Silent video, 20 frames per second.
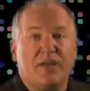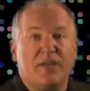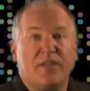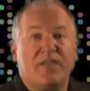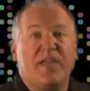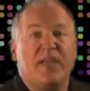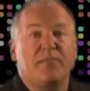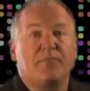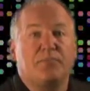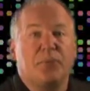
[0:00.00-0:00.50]

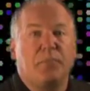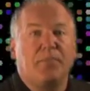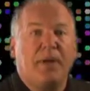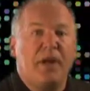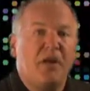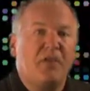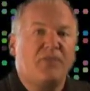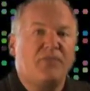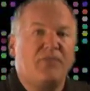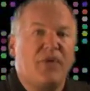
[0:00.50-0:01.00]
Then
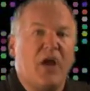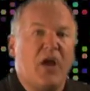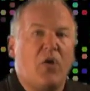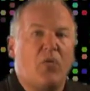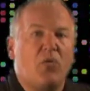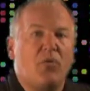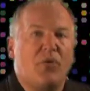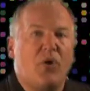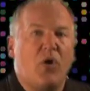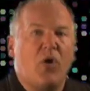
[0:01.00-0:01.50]
prepare the file
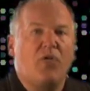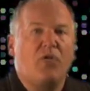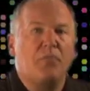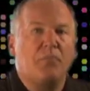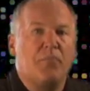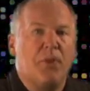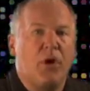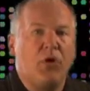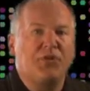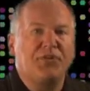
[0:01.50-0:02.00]
with all the
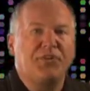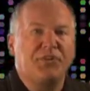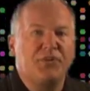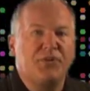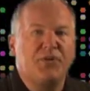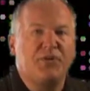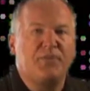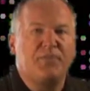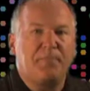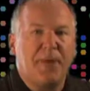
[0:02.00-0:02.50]

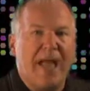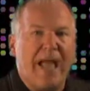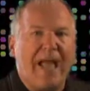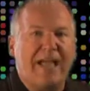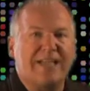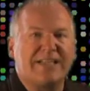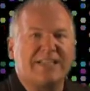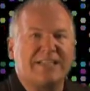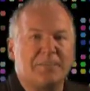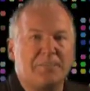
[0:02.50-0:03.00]
multitude of
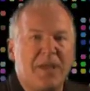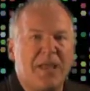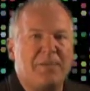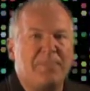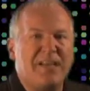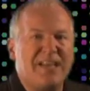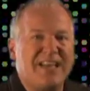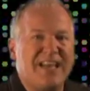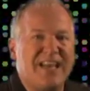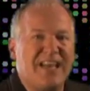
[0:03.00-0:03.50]
packets that may
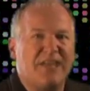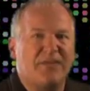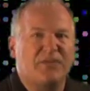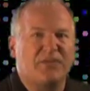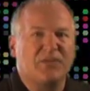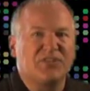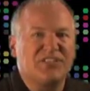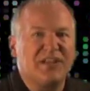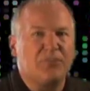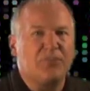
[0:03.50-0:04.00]
be needed
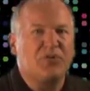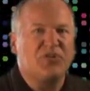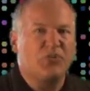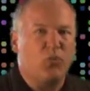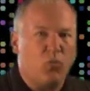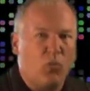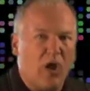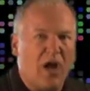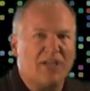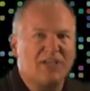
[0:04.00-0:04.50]
for someone to
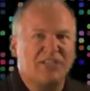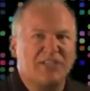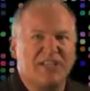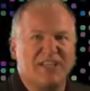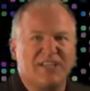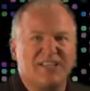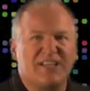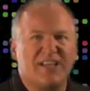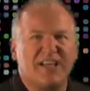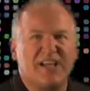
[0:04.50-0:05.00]
watch
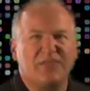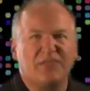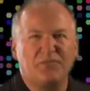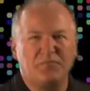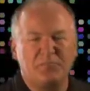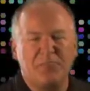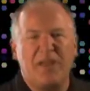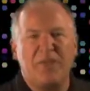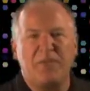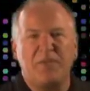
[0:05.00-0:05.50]
this,
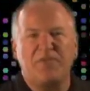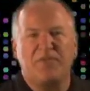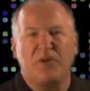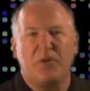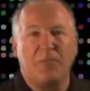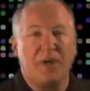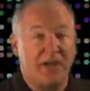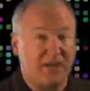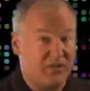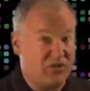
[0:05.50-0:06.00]
maybe
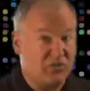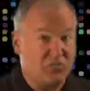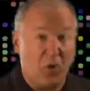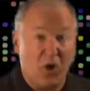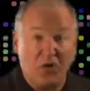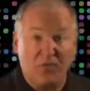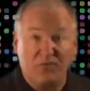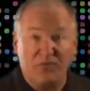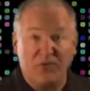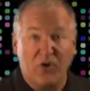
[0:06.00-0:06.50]
from a
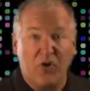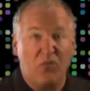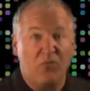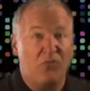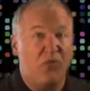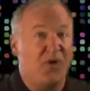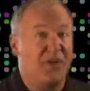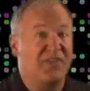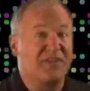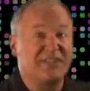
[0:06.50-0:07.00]
smartphone,
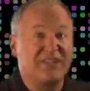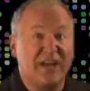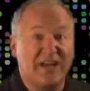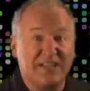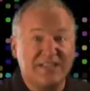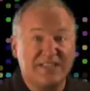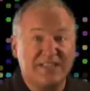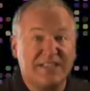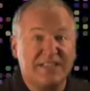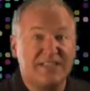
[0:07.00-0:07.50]
one of the
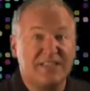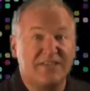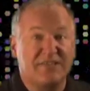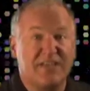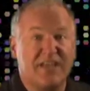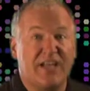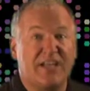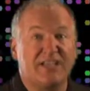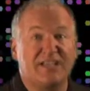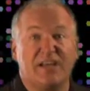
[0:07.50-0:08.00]
touch sensitive
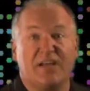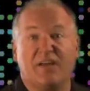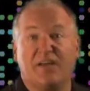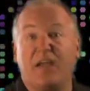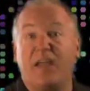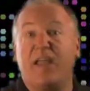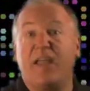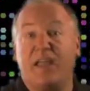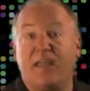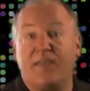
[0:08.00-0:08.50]
things,
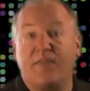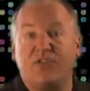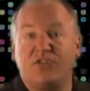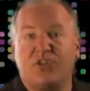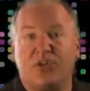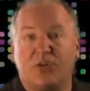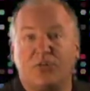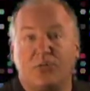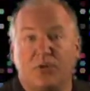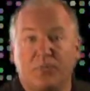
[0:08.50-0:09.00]
even
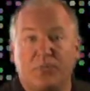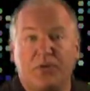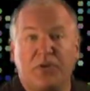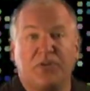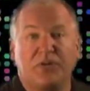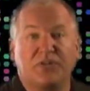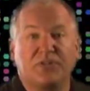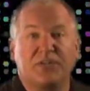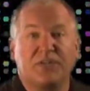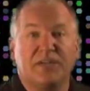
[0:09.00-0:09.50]
general
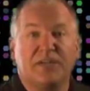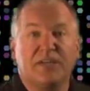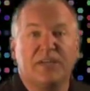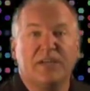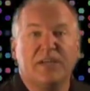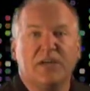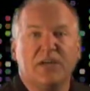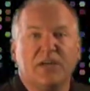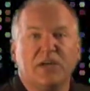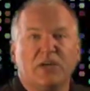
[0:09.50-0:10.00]
computers.
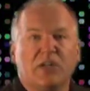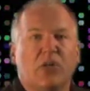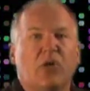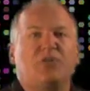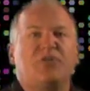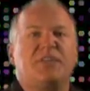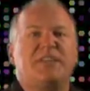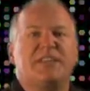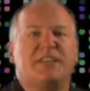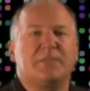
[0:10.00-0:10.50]

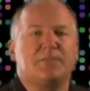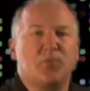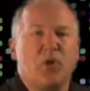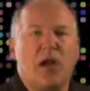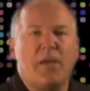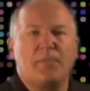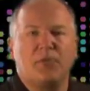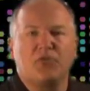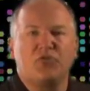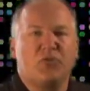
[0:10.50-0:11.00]
Load these into
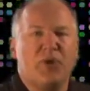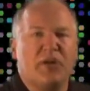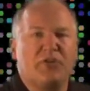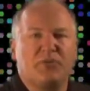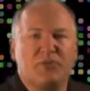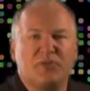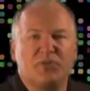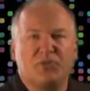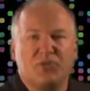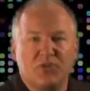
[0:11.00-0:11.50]
proper
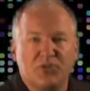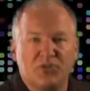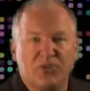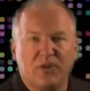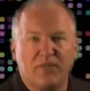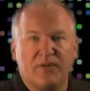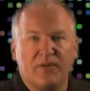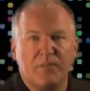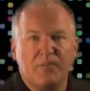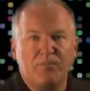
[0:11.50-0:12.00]
directories on your
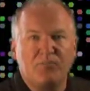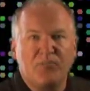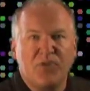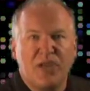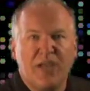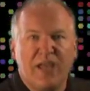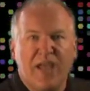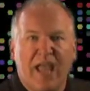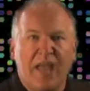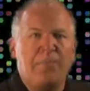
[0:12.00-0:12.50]
server,
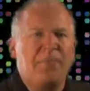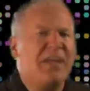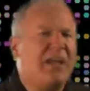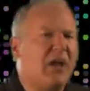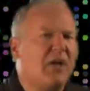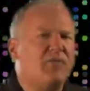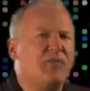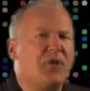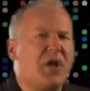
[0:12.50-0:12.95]
and be careful